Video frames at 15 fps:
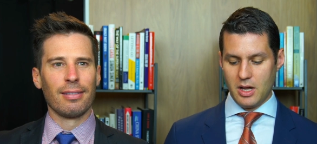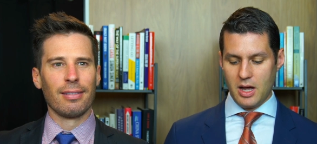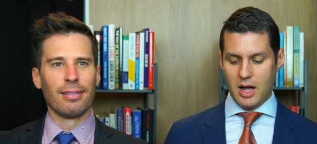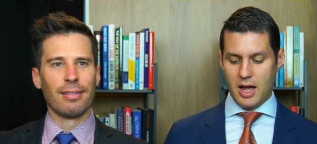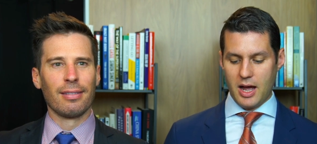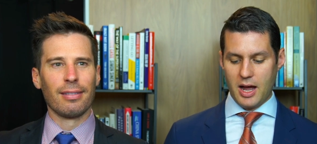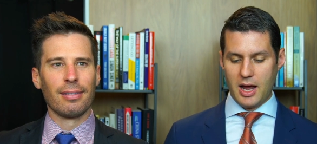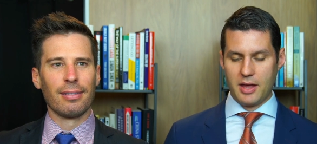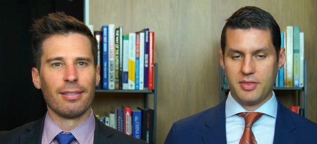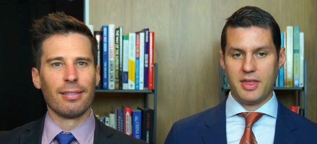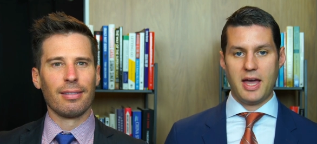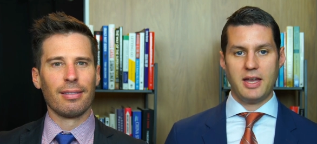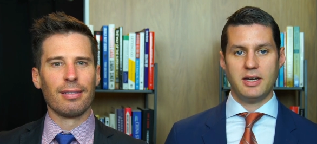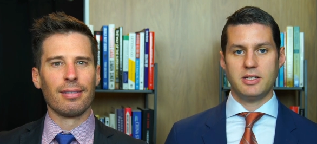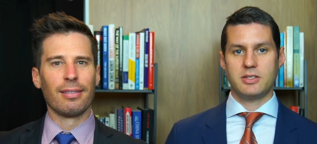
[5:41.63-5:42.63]
Speaker 1: Uh,
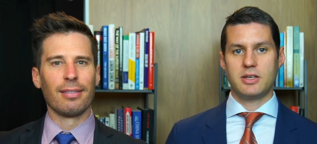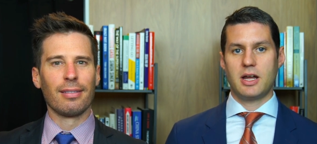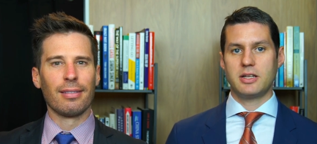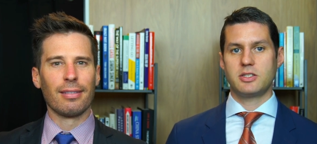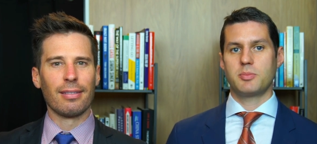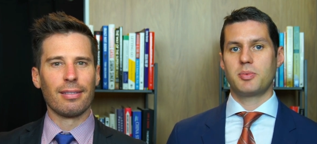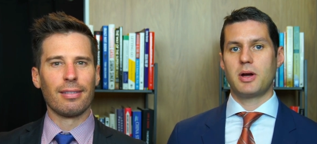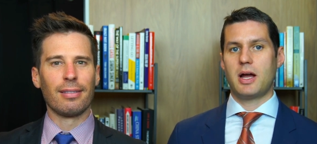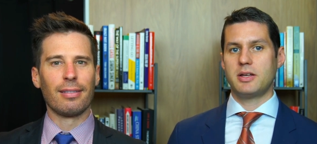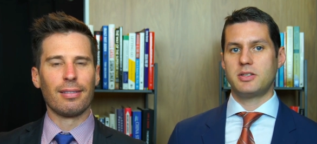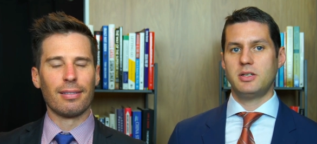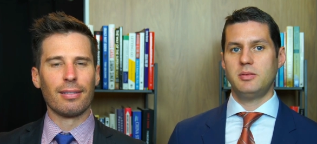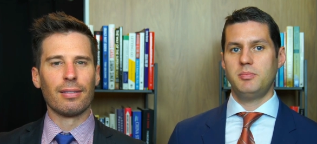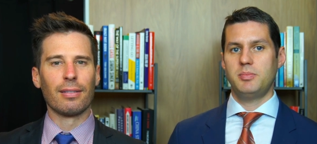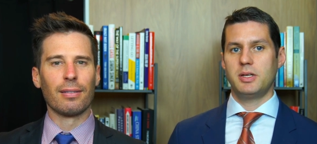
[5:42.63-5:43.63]
that is not
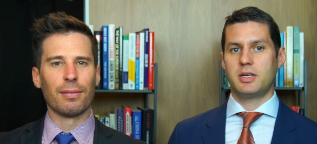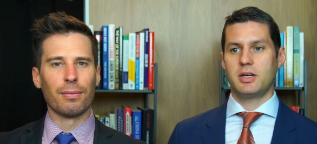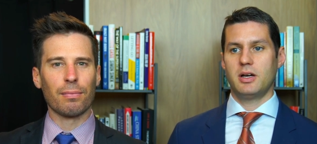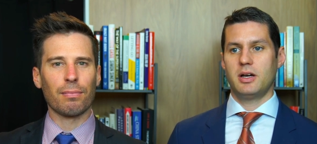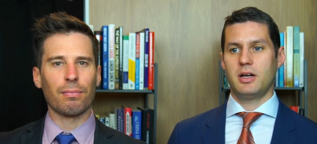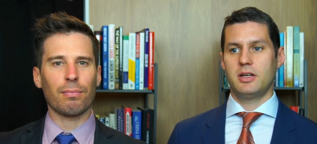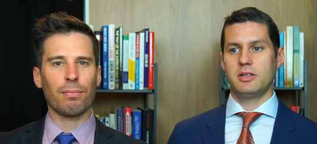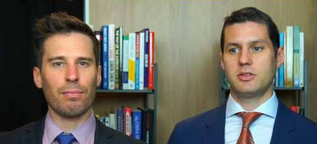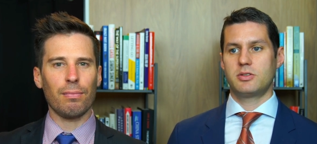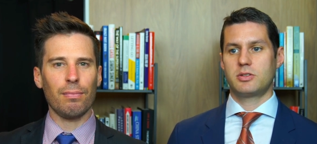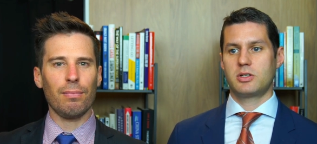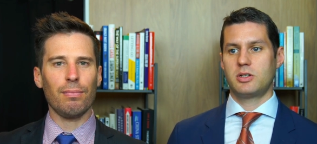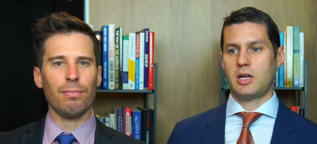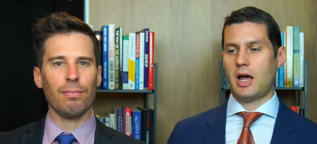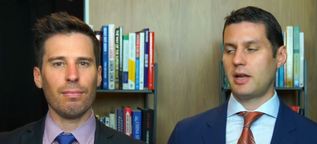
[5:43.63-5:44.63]
surprising because
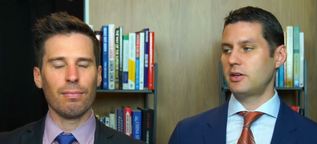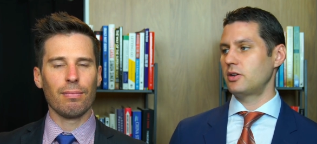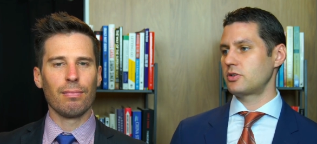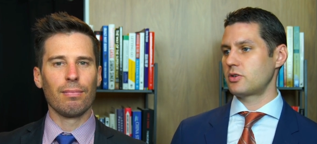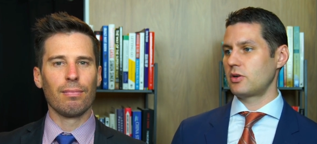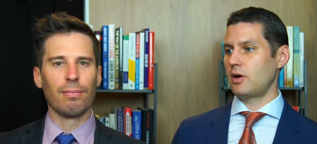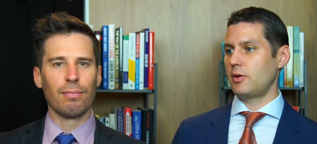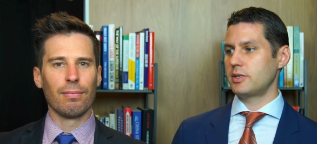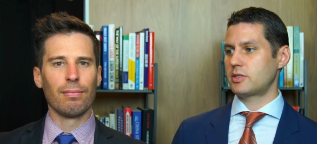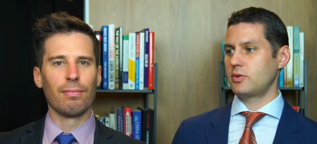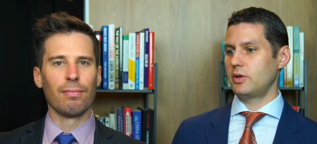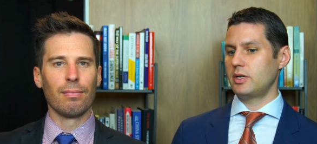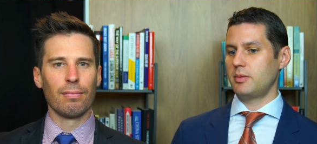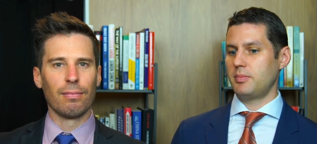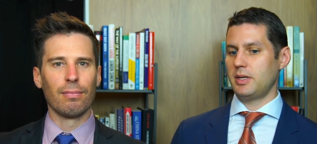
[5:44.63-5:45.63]
condos are always
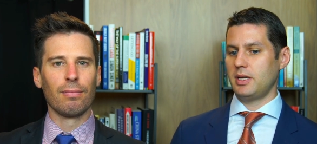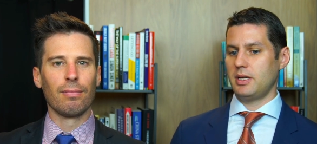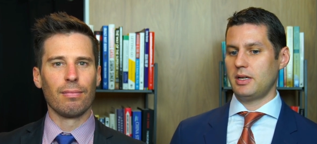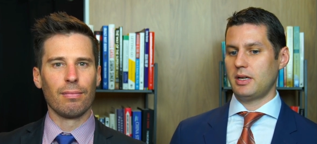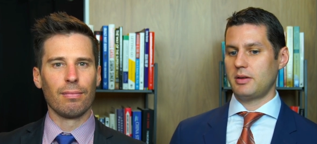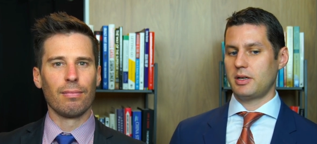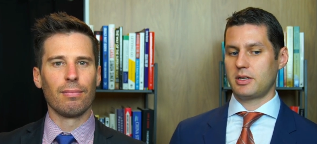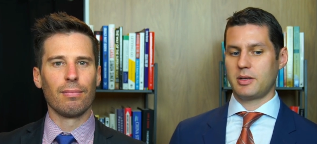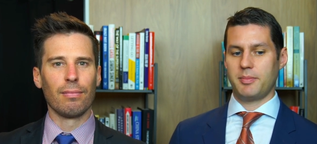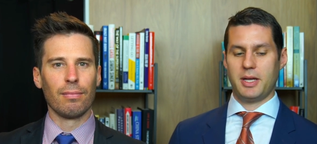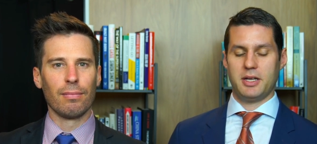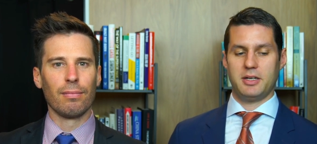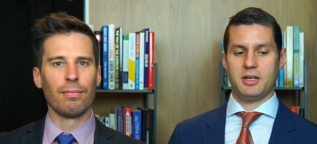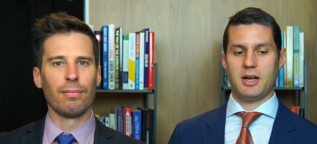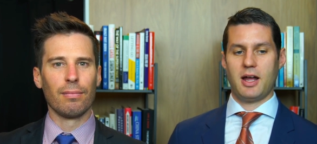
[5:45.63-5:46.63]
going to be
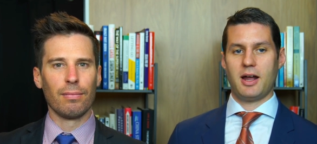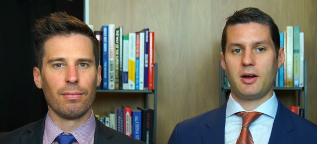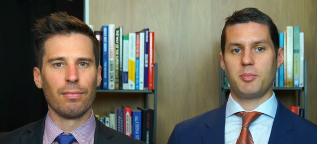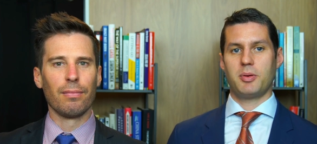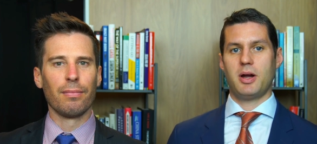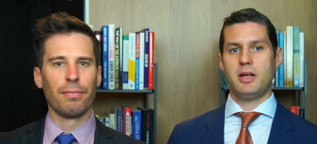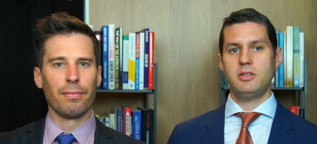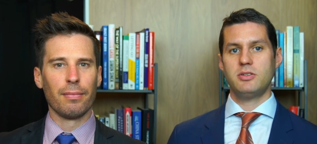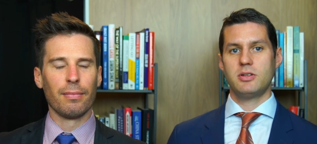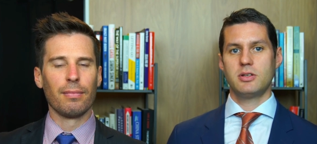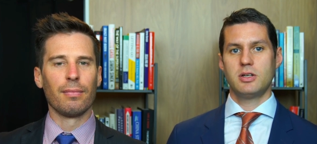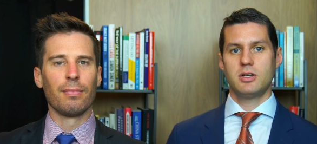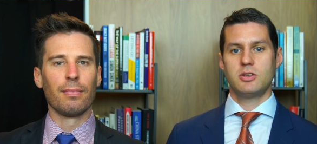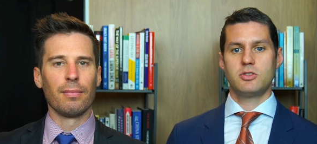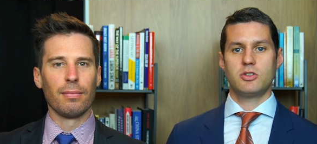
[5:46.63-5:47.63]
commanding a higher price.
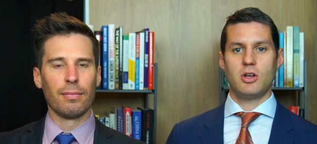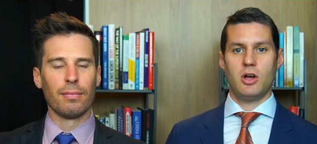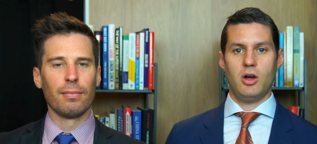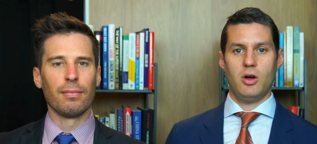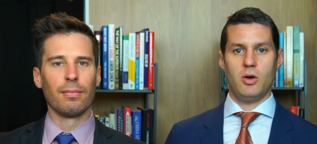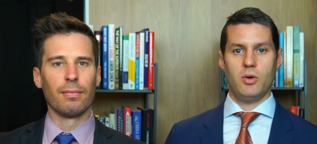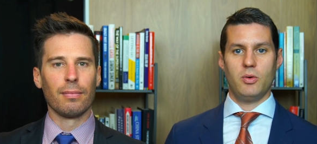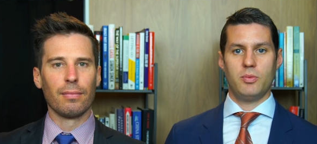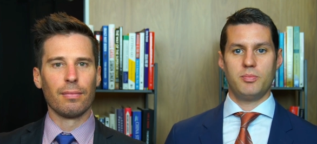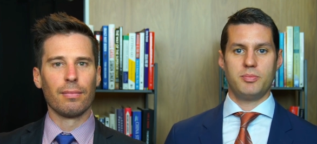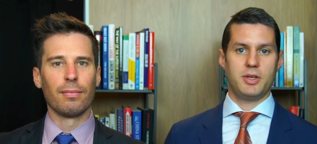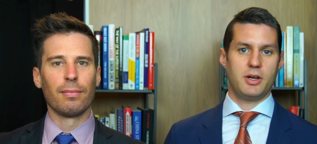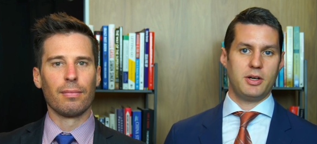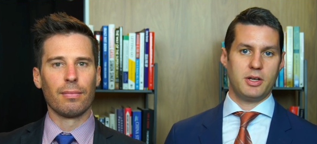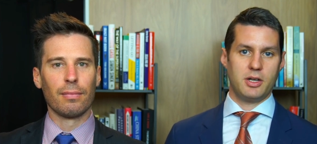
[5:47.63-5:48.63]
So
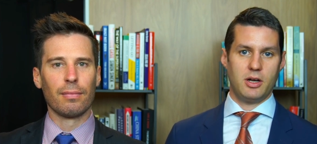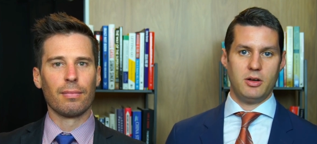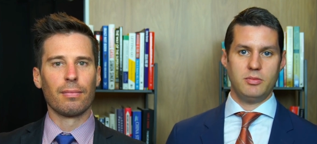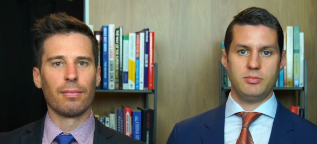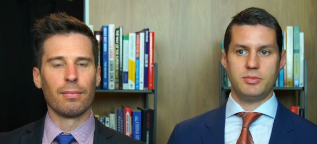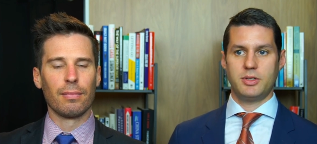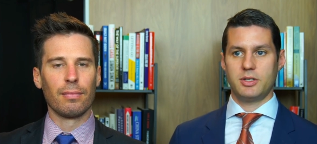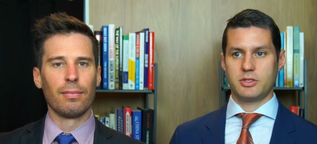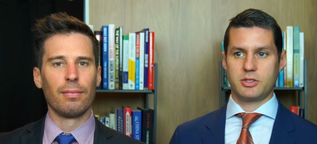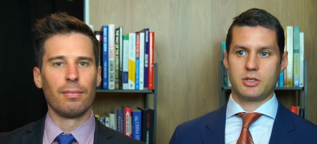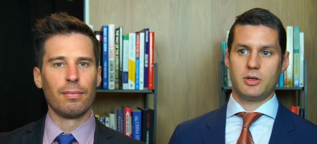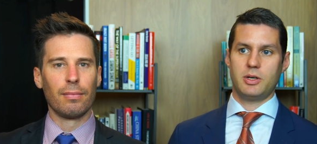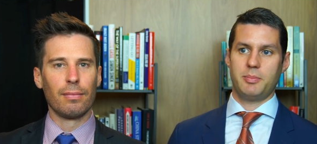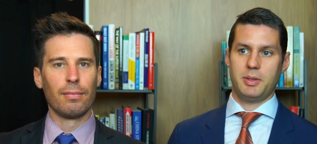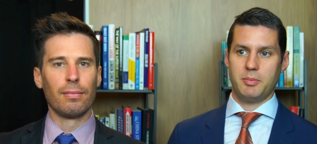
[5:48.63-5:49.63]
there you go. There's
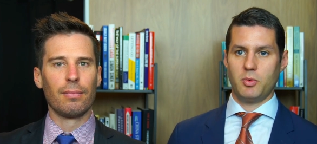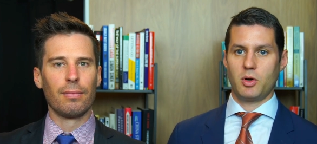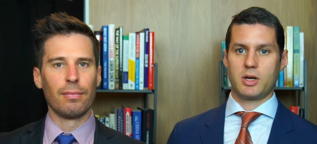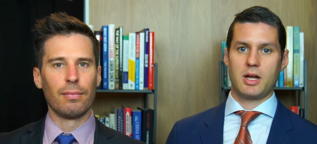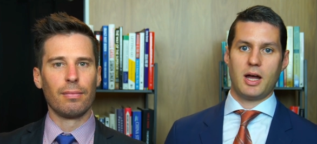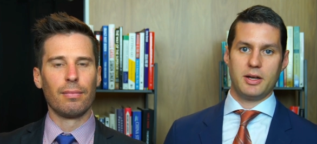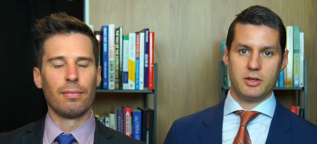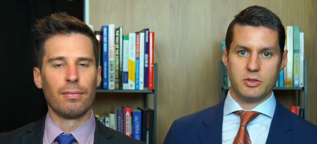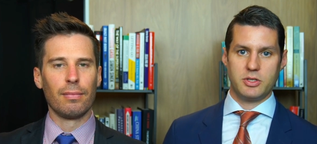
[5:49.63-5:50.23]
going to be more condo